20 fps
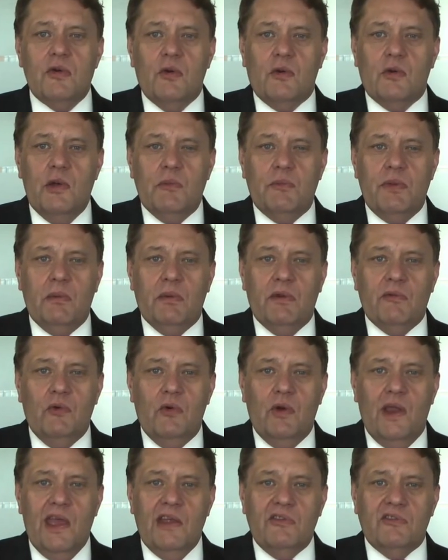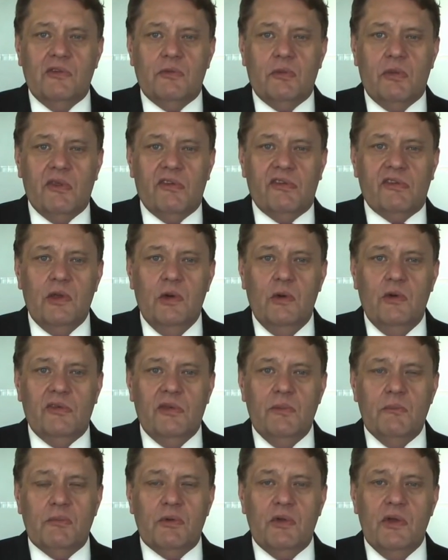to equip people of all ages with the skills
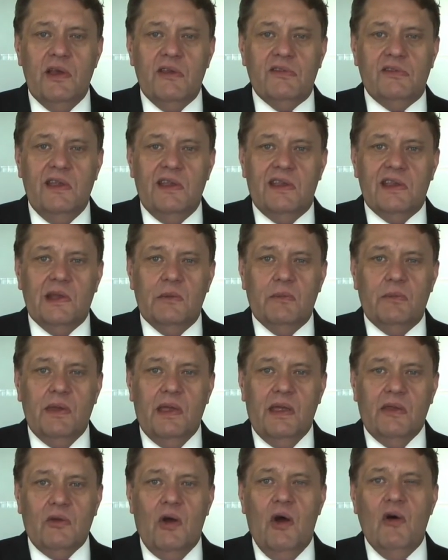employers need to compete,